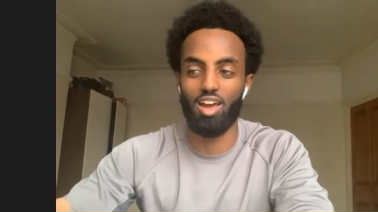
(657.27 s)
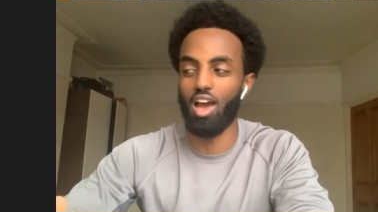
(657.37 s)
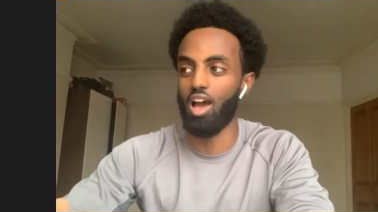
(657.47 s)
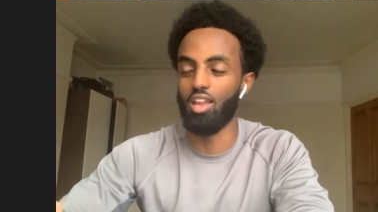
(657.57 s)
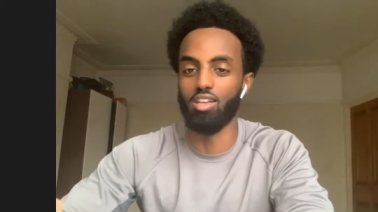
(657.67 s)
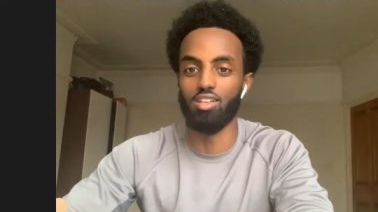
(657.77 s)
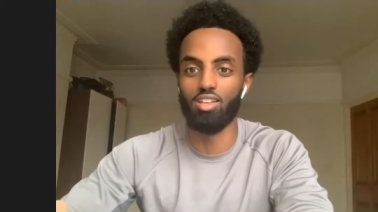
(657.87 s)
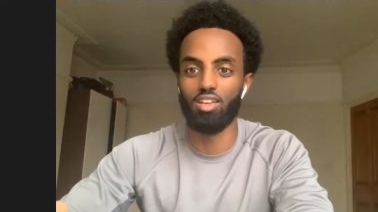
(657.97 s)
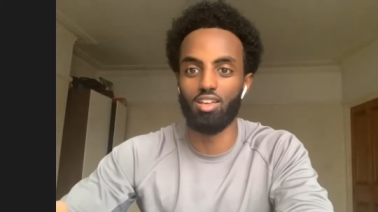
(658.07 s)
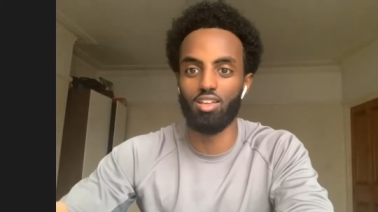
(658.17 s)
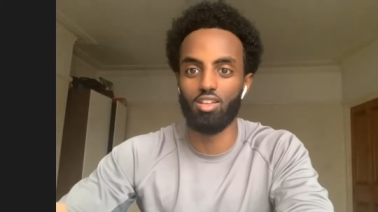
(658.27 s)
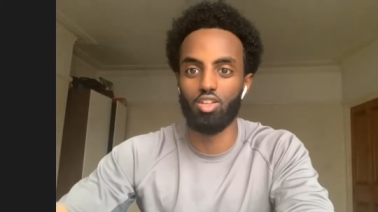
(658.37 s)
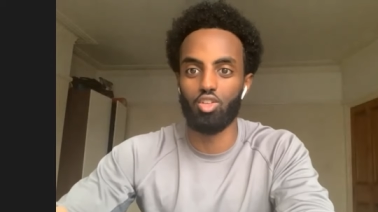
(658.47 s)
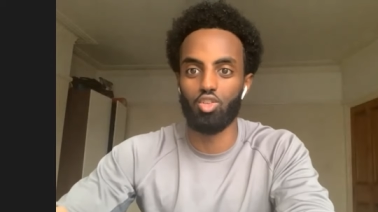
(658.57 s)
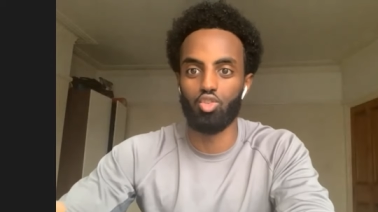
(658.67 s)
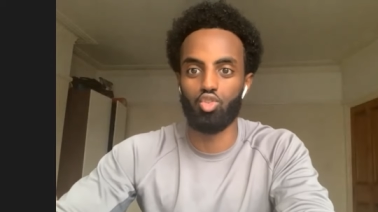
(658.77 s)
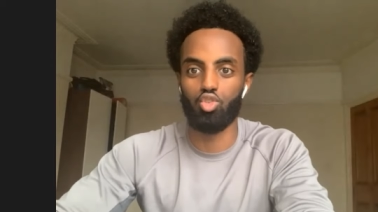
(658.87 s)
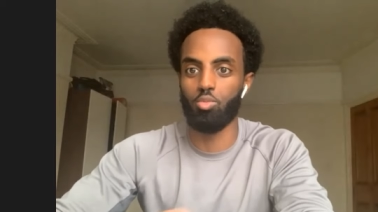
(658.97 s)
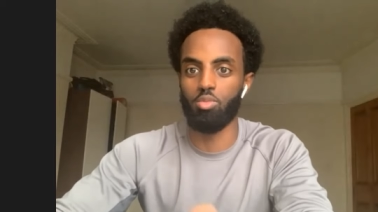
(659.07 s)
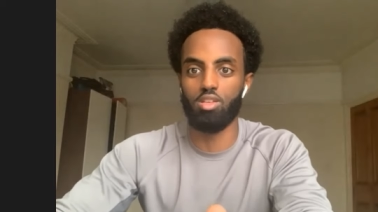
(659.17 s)
and
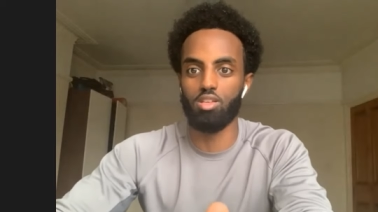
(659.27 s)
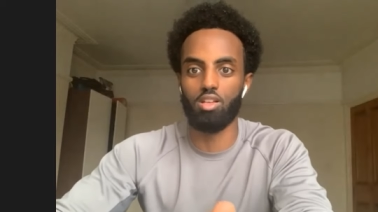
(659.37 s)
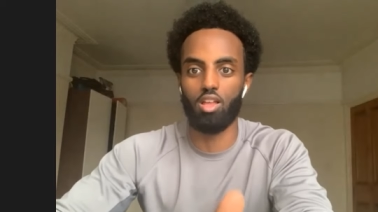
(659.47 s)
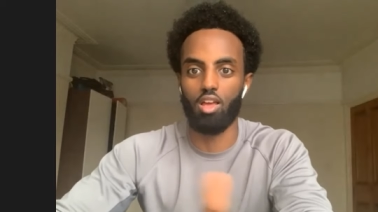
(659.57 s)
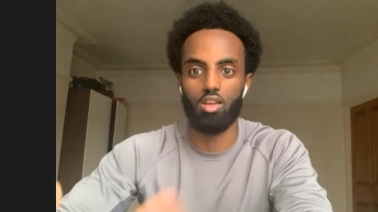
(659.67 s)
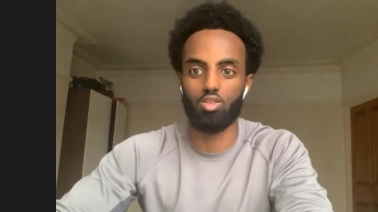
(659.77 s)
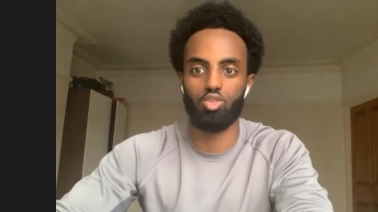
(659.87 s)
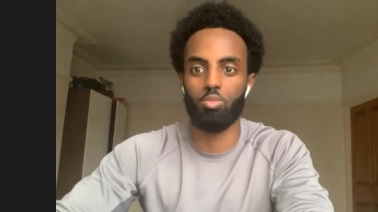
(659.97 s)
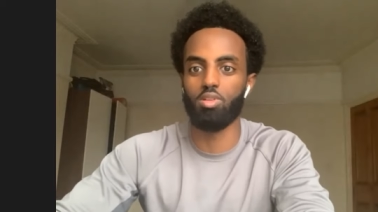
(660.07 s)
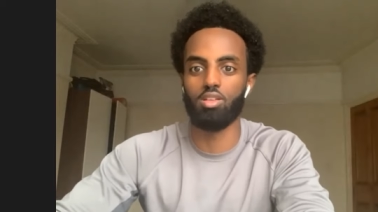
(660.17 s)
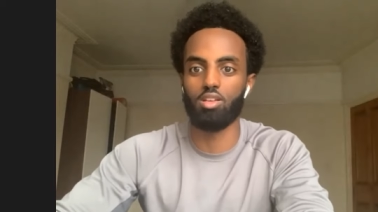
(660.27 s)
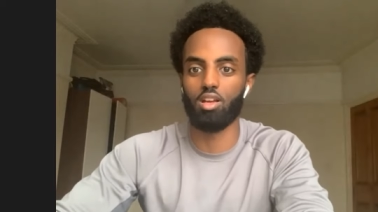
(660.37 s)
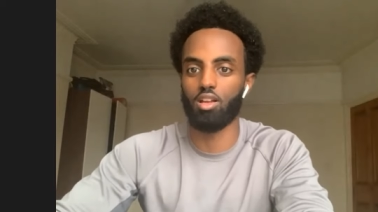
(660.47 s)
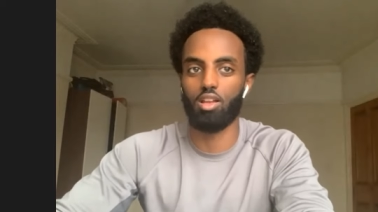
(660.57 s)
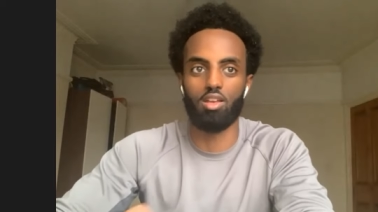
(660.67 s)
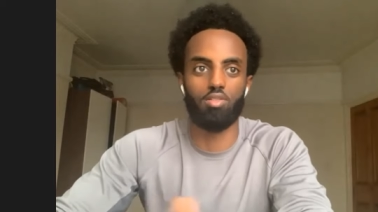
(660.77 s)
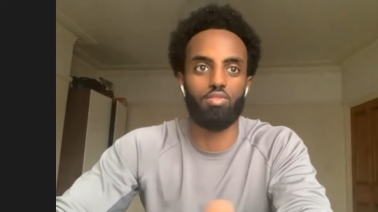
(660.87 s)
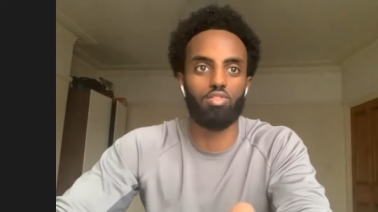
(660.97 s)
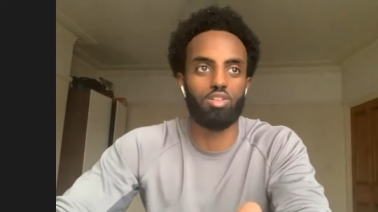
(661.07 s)
somebody like somebody like for